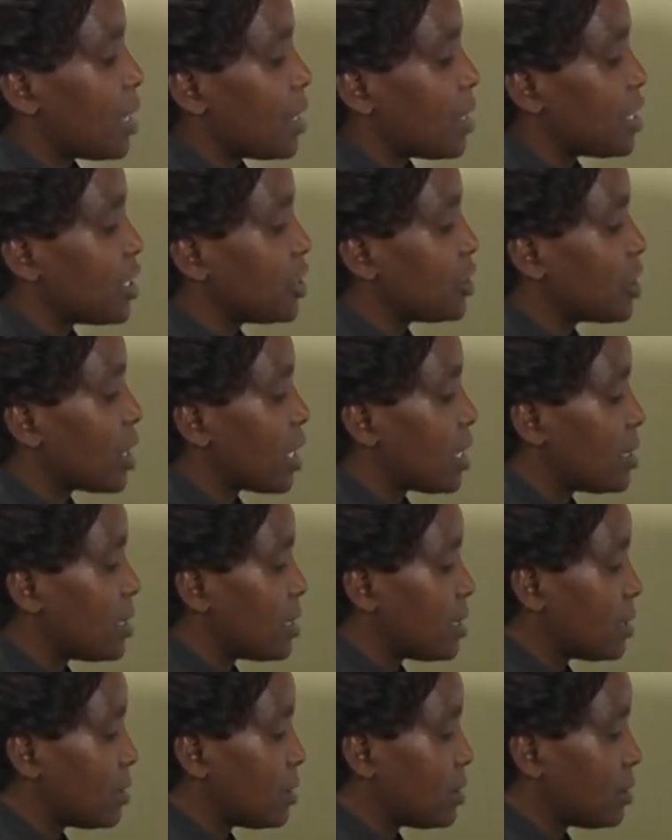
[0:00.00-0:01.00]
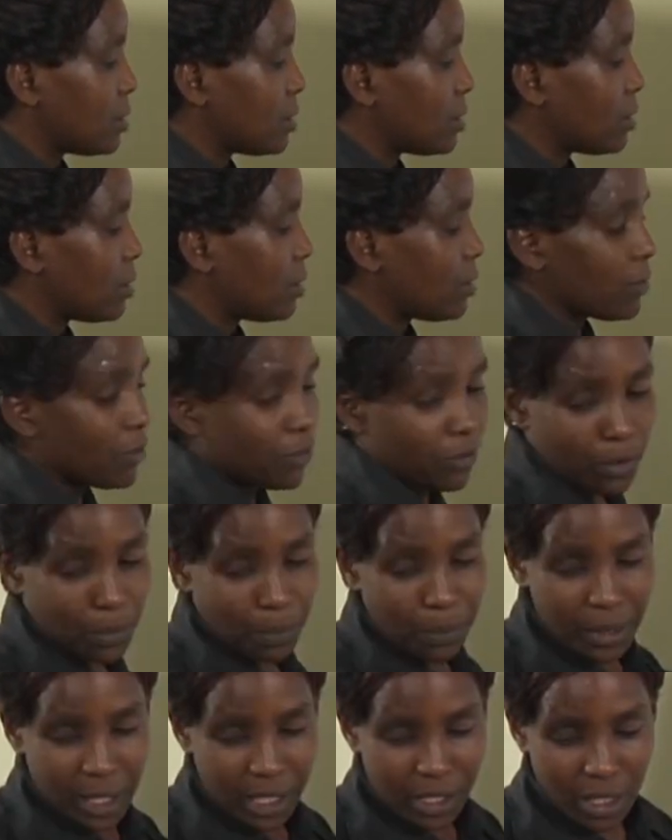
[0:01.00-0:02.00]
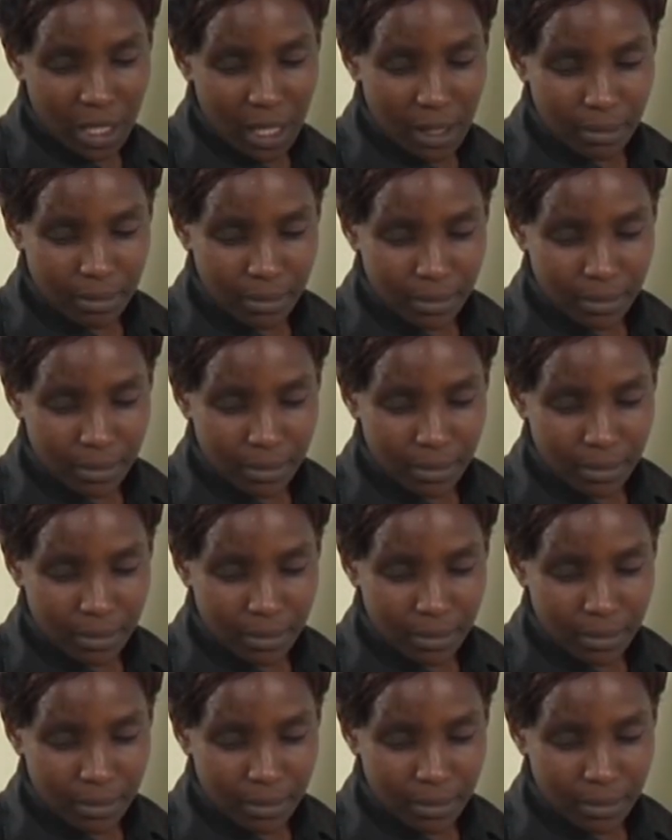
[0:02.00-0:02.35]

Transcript: ratio, or for pressure,